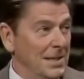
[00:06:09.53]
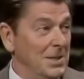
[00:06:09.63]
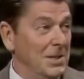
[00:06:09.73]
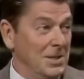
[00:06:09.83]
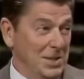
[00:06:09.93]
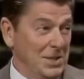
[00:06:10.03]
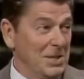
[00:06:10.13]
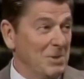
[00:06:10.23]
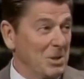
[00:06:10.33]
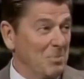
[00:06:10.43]
And she says, see
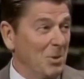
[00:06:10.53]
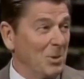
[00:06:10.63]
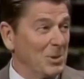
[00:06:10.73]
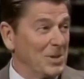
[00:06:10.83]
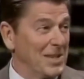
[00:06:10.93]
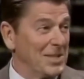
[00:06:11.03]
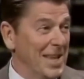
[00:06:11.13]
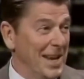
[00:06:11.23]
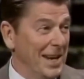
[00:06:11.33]
what the poll says then,